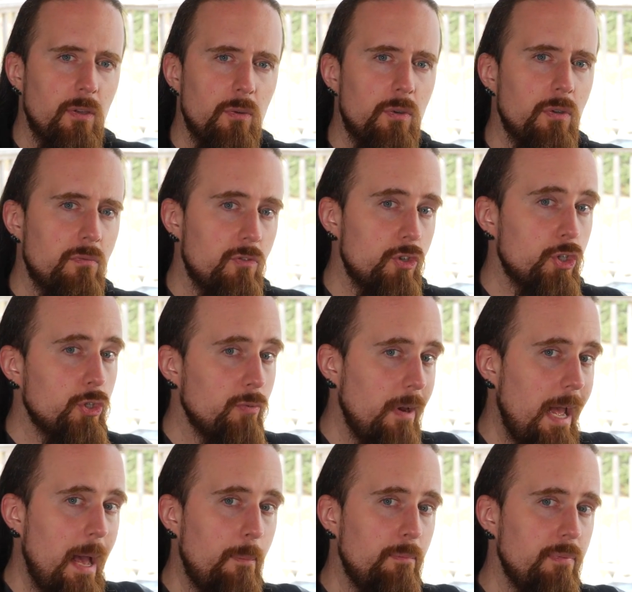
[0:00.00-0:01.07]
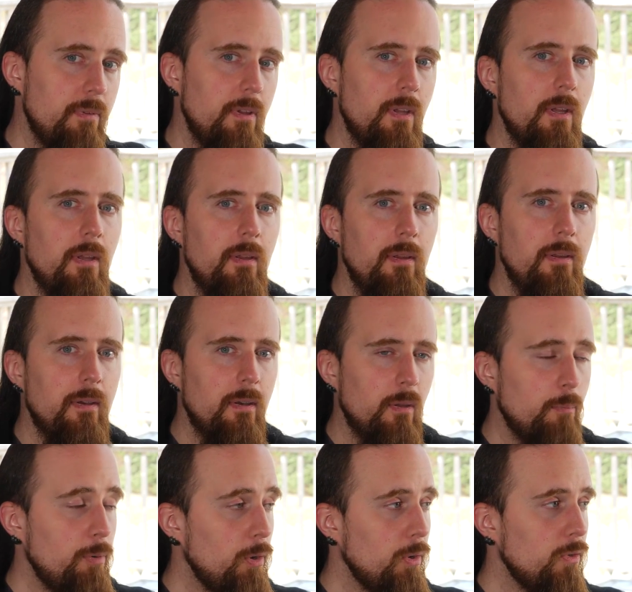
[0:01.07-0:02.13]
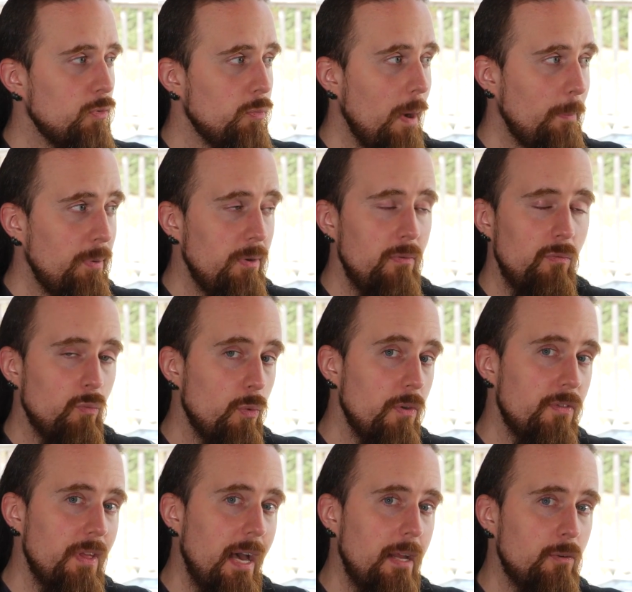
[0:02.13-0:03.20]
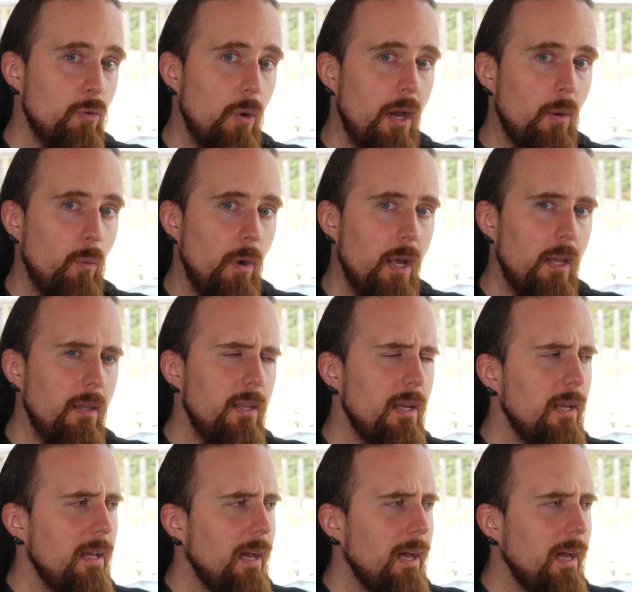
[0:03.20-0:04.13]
You could trap an opponent's weapon with that quite well.